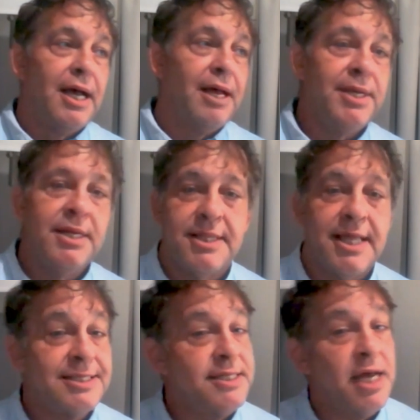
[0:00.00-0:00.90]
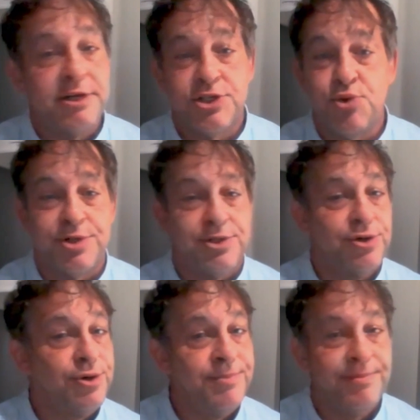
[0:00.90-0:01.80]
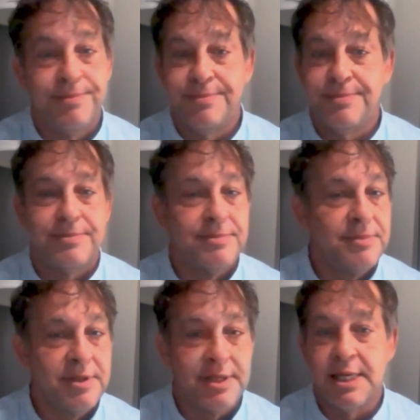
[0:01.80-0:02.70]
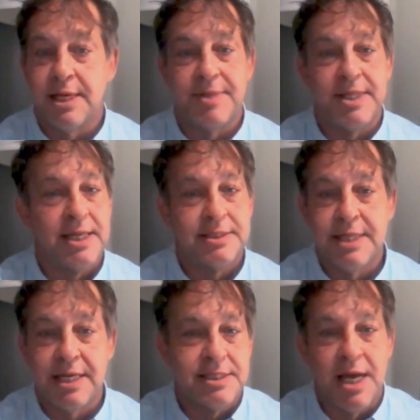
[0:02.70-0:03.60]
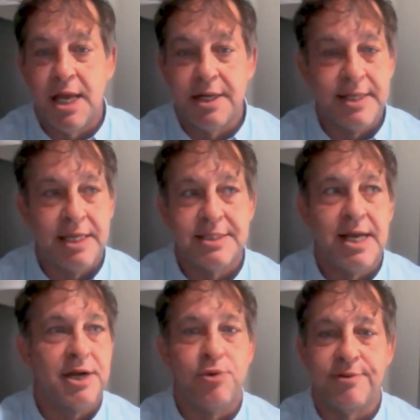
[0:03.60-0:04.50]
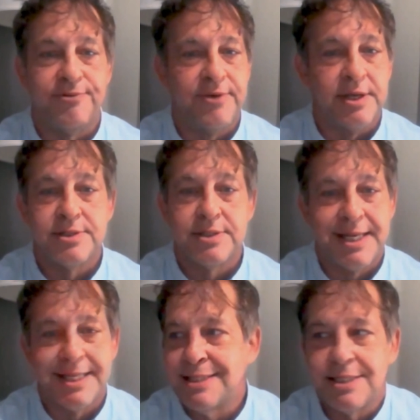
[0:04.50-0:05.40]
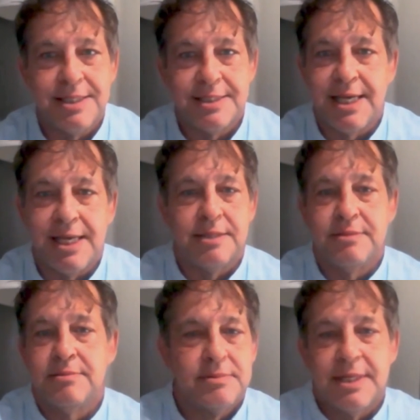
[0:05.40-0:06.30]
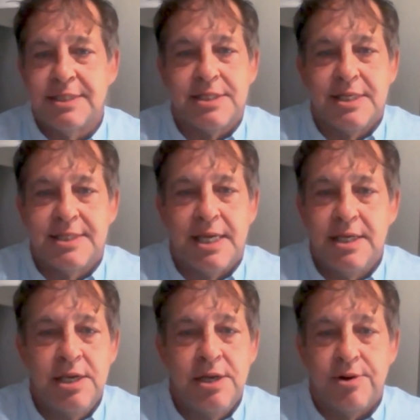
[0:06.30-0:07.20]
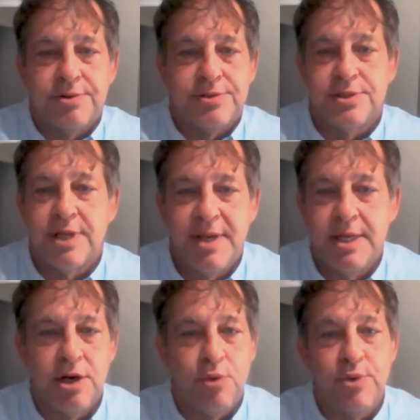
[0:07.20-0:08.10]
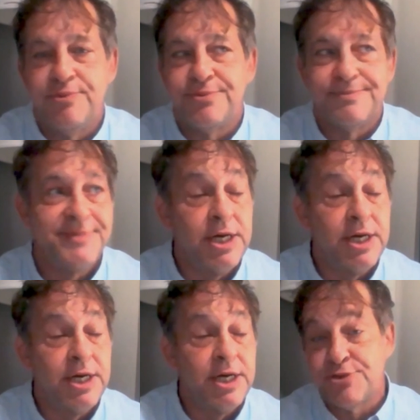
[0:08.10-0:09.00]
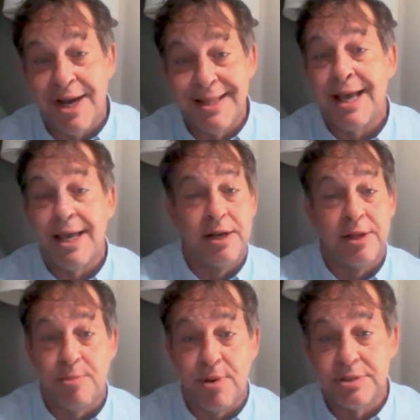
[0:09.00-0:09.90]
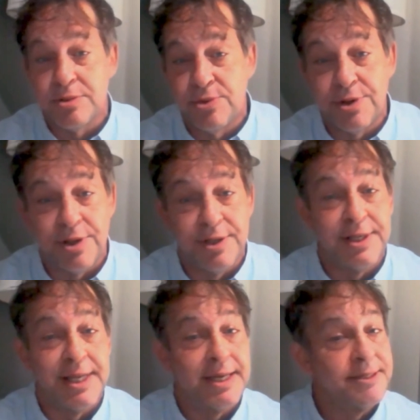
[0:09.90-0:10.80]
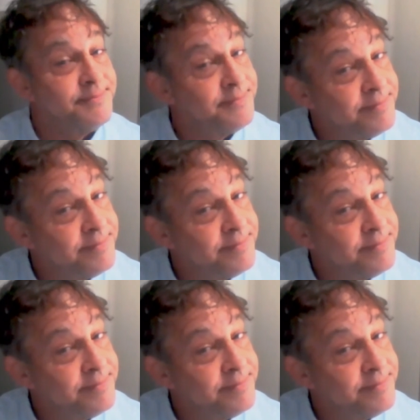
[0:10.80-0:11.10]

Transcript: I mean, that's not a short term thing. I mean, that that's not a, that's not a quick fix. Like that's going to take that's going to take years. I mean, you know, we've you know we've tried that in other parts of the world, and like